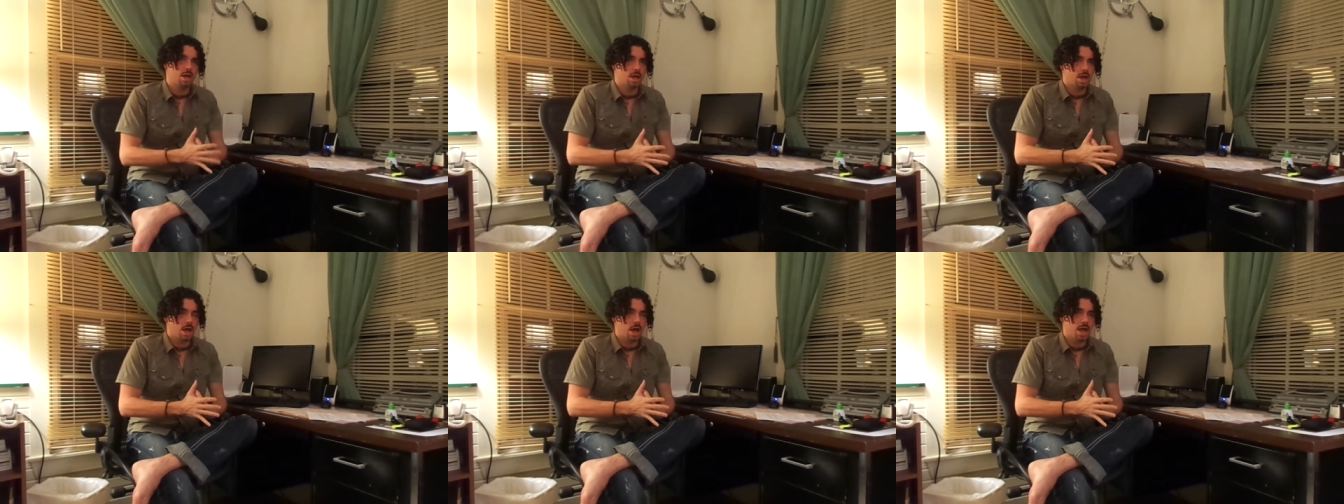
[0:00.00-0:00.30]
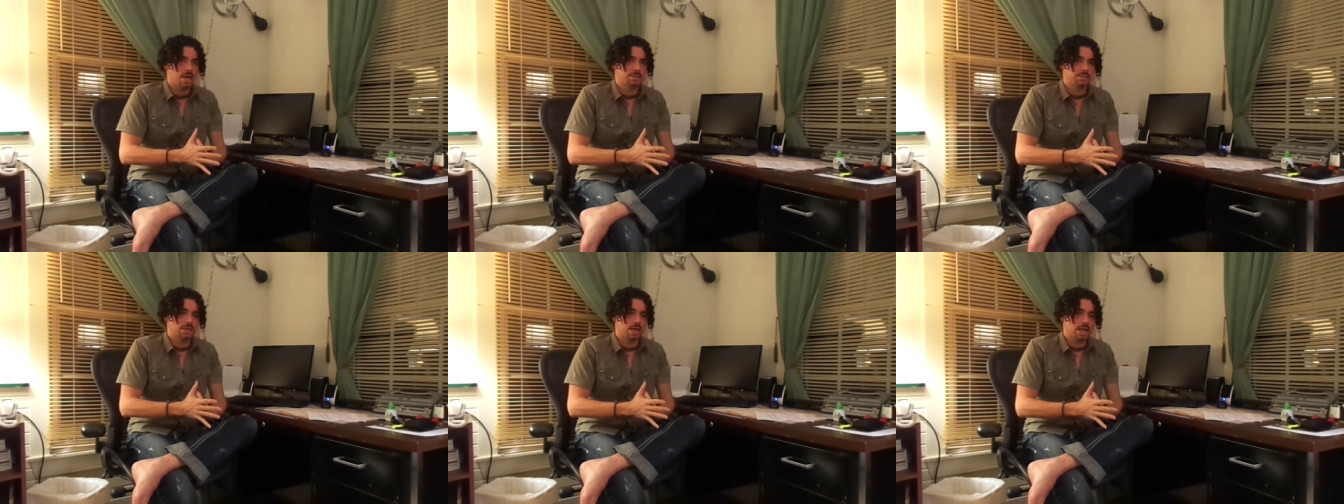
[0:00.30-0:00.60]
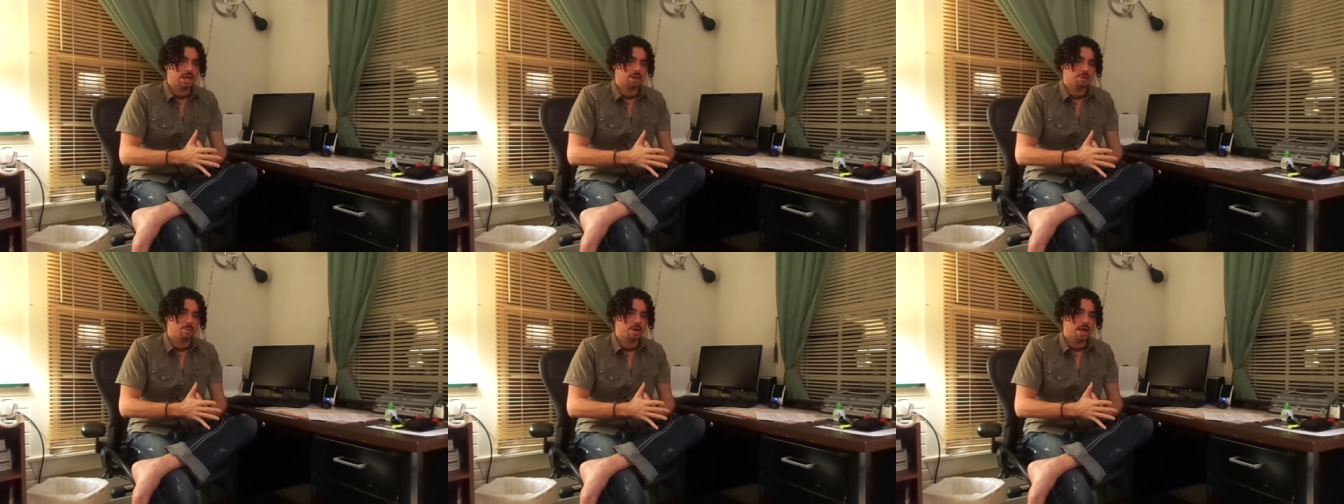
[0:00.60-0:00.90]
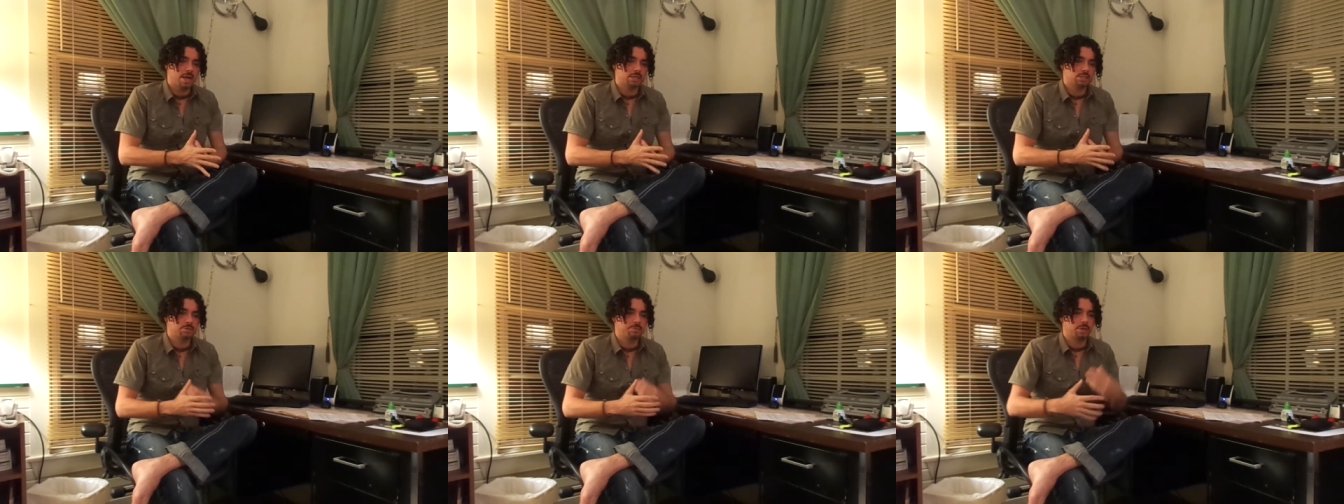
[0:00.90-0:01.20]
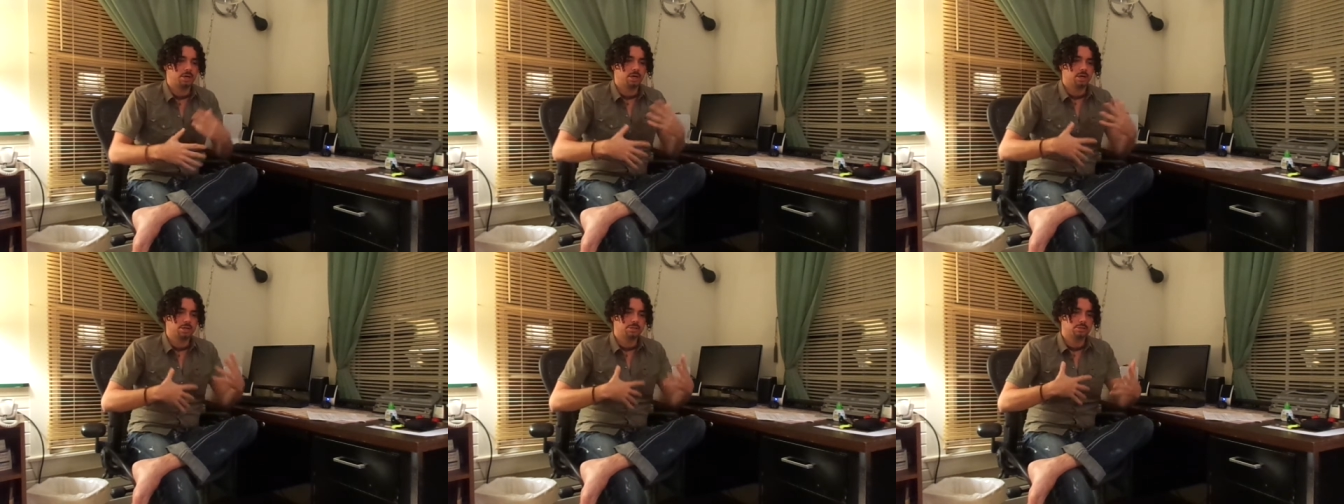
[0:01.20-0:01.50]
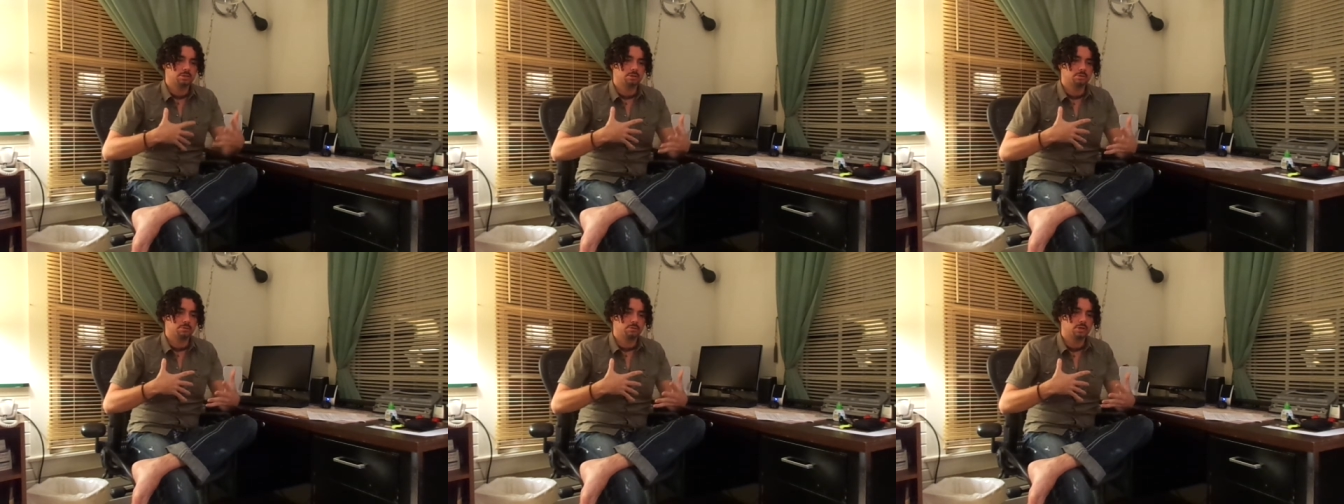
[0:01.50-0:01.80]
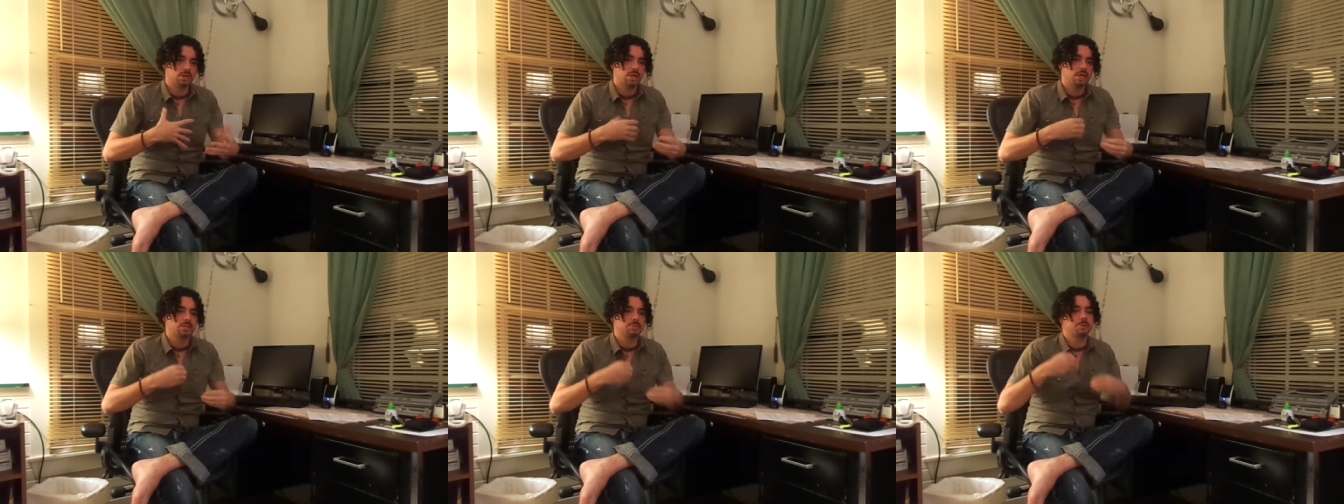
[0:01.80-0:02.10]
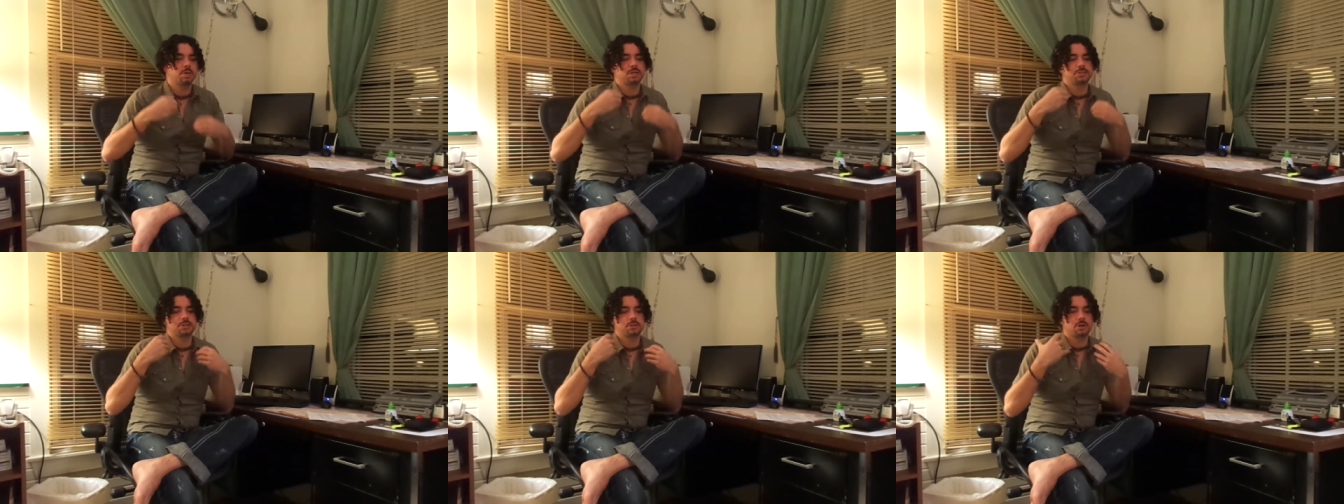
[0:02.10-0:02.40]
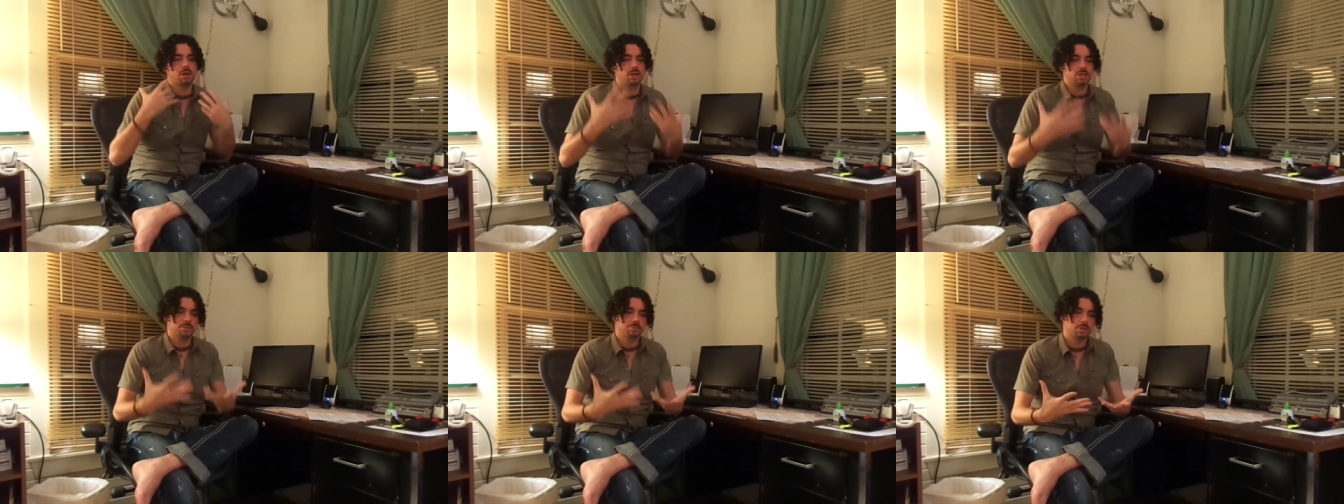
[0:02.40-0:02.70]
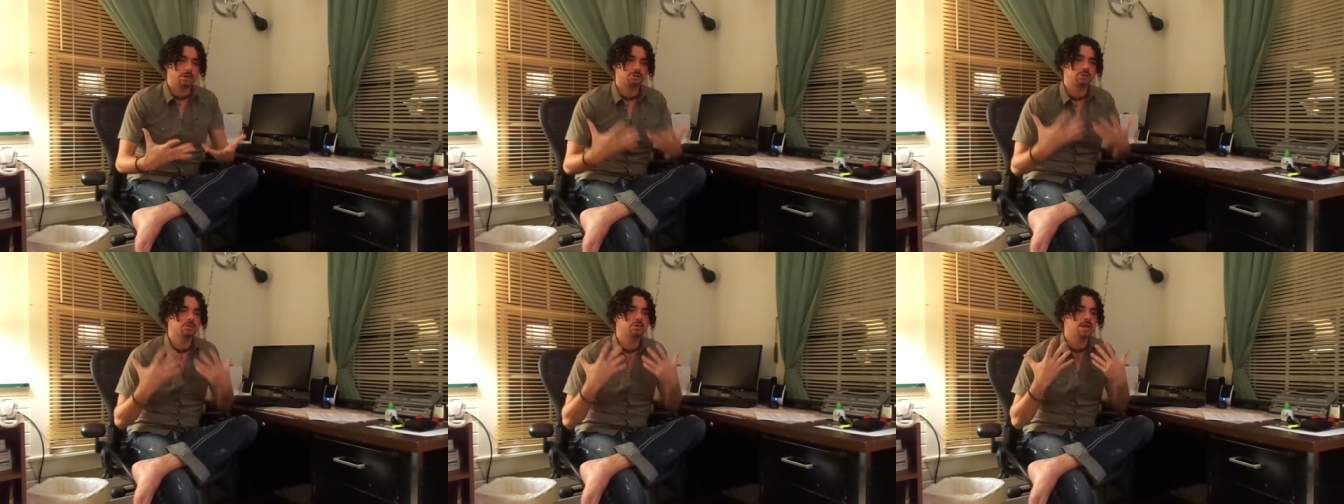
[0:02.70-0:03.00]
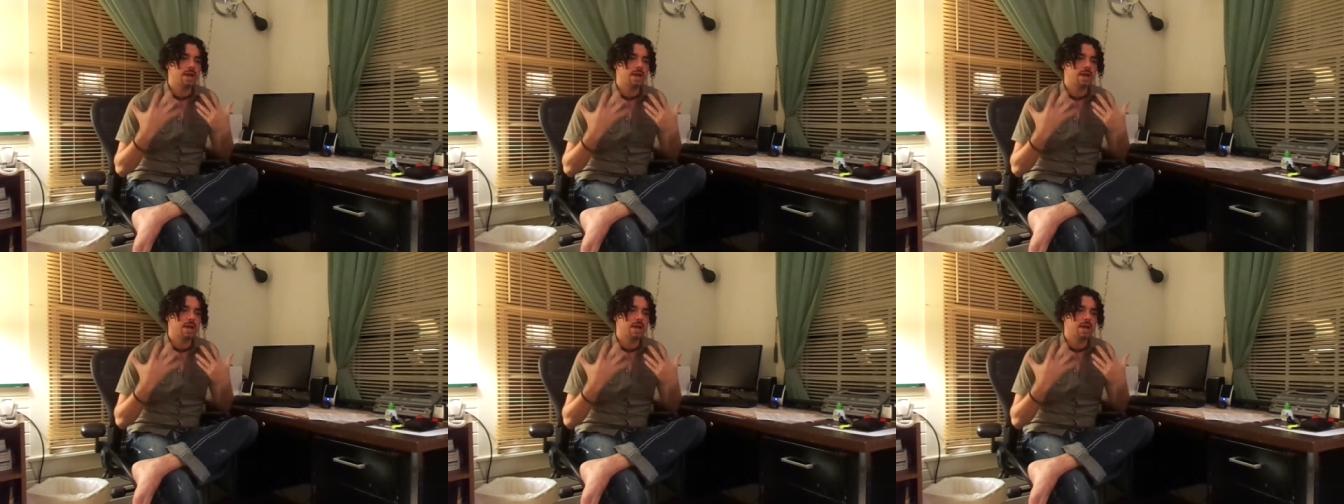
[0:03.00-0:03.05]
I take my experience of experiencing the Holy Spirit through